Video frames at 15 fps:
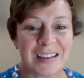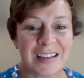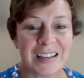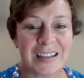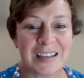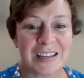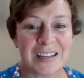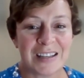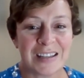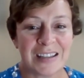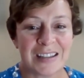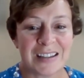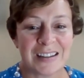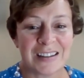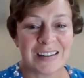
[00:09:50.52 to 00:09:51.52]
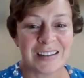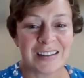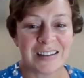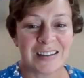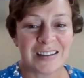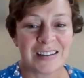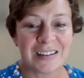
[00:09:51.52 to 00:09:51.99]

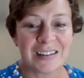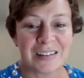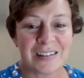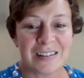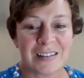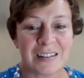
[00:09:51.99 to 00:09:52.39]
(silence)